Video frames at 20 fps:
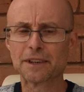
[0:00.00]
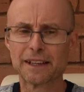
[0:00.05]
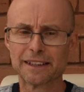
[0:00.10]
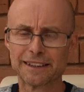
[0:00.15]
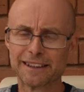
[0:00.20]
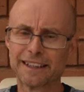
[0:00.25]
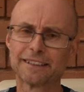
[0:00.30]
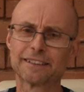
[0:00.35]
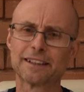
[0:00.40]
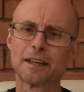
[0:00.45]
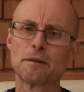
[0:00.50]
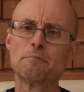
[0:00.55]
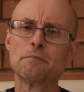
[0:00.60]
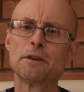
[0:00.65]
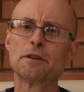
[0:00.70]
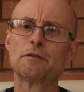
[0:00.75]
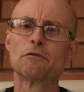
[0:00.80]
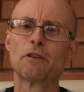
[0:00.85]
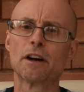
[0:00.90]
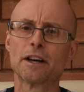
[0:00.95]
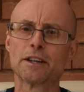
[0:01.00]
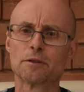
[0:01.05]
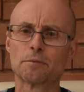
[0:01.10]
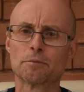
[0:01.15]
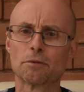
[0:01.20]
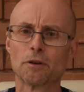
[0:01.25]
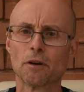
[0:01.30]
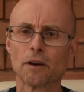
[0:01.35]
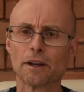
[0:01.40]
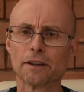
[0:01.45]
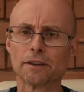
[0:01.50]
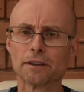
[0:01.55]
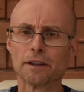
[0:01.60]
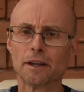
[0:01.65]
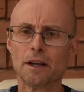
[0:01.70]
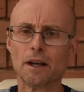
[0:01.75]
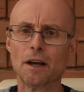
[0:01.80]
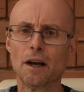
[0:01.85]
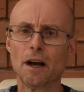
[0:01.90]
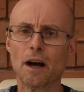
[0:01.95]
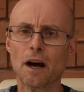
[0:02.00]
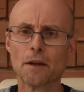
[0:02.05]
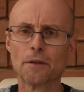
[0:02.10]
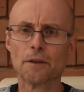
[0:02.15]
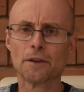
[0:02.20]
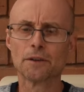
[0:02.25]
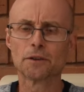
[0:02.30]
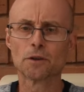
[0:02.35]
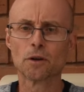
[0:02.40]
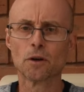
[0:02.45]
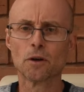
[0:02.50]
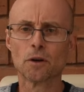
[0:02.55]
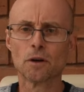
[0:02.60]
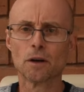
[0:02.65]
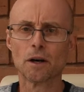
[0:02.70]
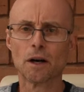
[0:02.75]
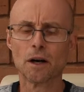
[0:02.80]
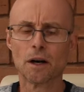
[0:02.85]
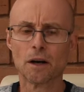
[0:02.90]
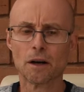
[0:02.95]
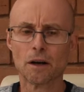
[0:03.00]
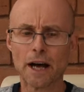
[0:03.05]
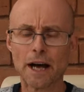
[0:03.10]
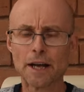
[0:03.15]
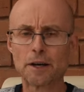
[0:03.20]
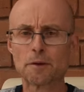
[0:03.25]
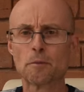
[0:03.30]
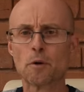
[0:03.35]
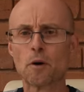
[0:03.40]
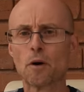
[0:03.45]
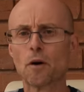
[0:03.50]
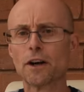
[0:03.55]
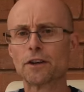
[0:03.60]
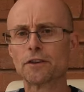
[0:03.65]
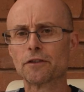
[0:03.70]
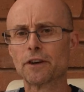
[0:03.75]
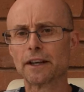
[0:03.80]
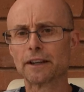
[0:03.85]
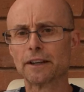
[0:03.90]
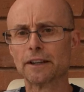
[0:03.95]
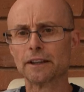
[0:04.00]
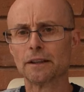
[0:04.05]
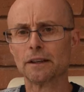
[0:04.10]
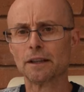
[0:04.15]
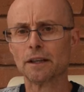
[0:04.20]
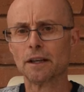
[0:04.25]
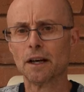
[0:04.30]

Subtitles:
let's say, mid-range price that's got animal eye tracking,